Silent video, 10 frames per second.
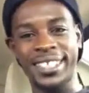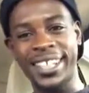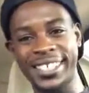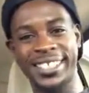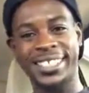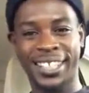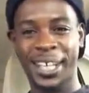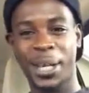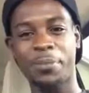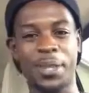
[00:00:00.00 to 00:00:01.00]
Let's just
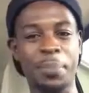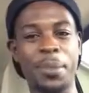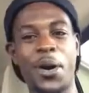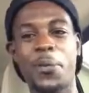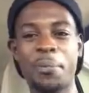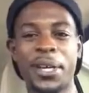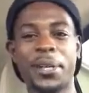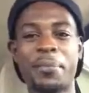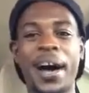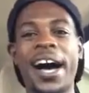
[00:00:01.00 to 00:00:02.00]
keep the
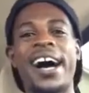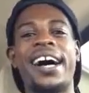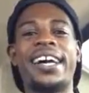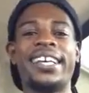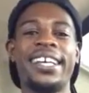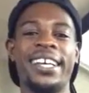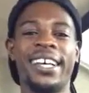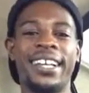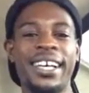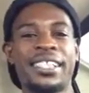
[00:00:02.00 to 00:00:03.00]
momentum high.
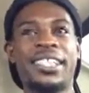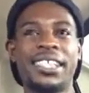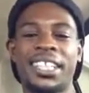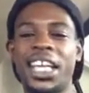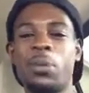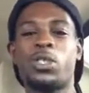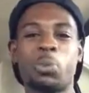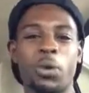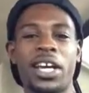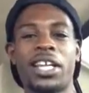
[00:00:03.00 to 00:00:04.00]
Let's just keep
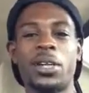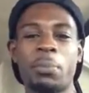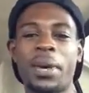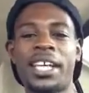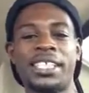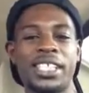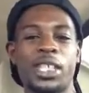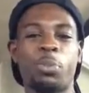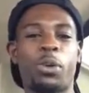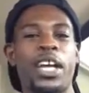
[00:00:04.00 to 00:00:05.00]
spreading the message,
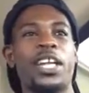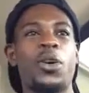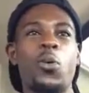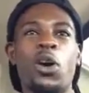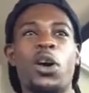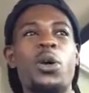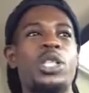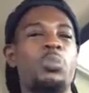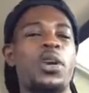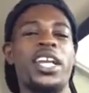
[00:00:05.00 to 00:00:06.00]
spreading the
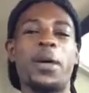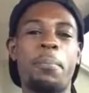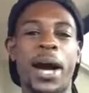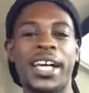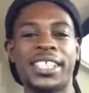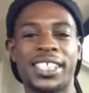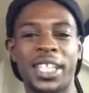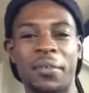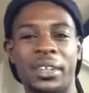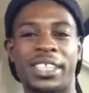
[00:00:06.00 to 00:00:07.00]
word, spreading the
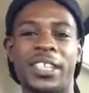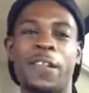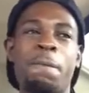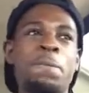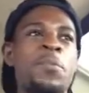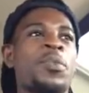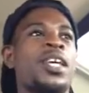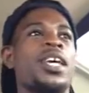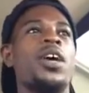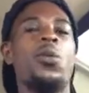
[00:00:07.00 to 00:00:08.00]
positivity.
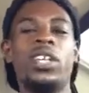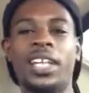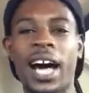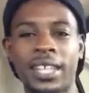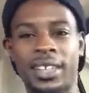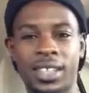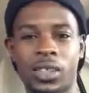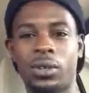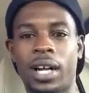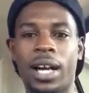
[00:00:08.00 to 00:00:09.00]
And we got
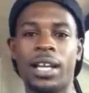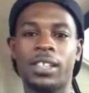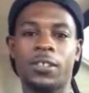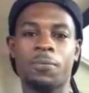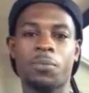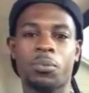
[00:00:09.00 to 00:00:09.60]
this, you guys.